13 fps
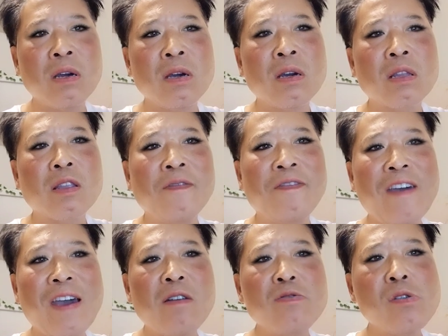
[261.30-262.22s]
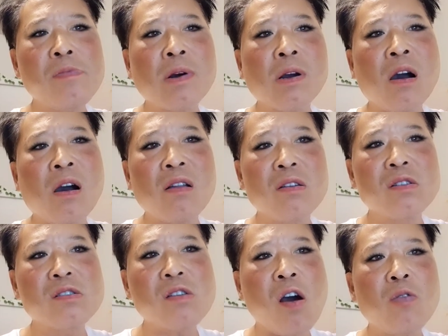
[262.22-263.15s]
The value of a color
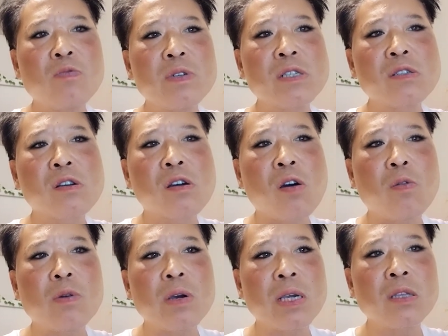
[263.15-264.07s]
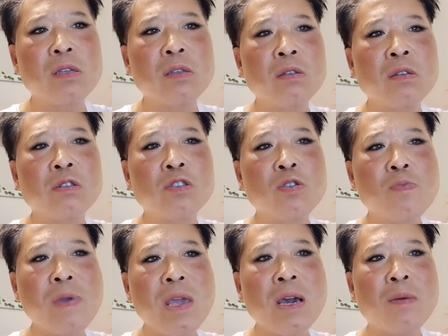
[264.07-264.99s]
is always going to
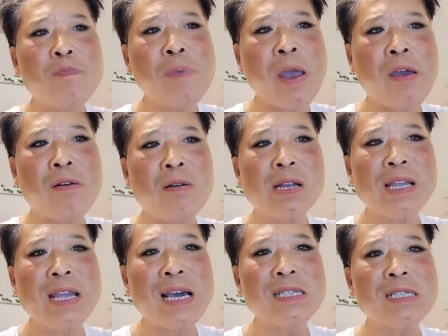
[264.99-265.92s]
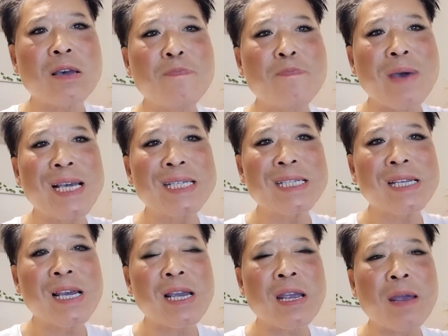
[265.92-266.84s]
be compared against a
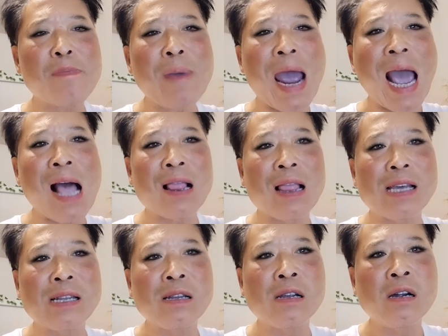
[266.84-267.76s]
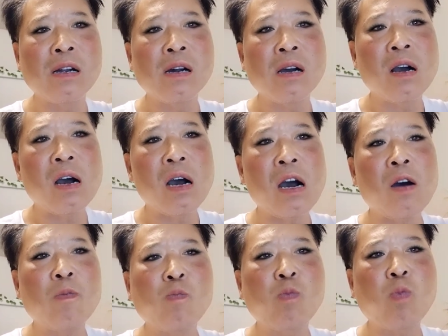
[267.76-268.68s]
basic palette
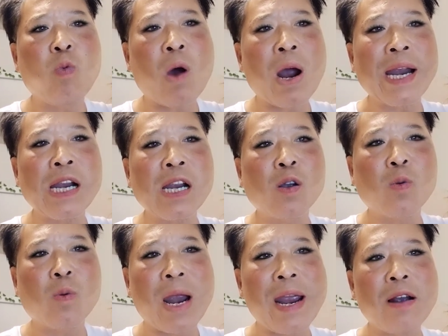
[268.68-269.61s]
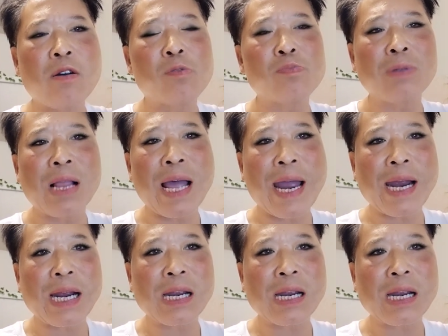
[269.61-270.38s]
of white, gray, or black.